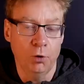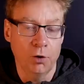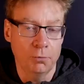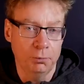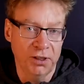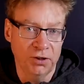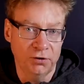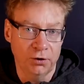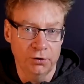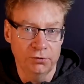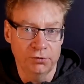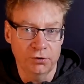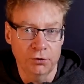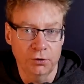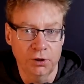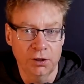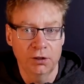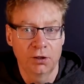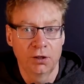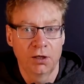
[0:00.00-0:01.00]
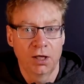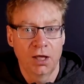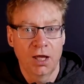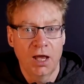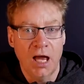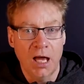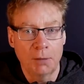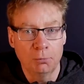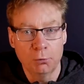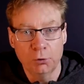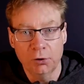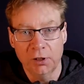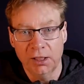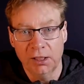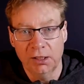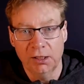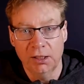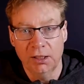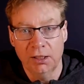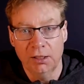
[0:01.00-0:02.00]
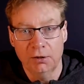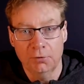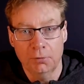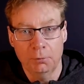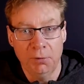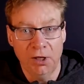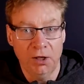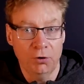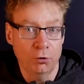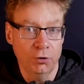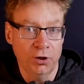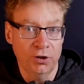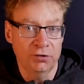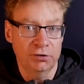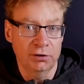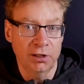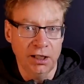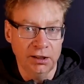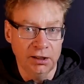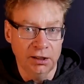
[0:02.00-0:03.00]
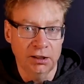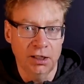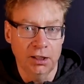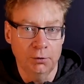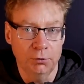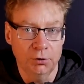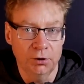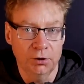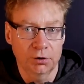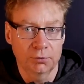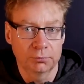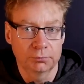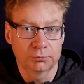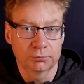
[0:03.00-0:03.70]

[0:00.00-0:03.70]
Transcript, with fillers: won't be Dogecoin, and more likely Bitcoin's Lightning Network.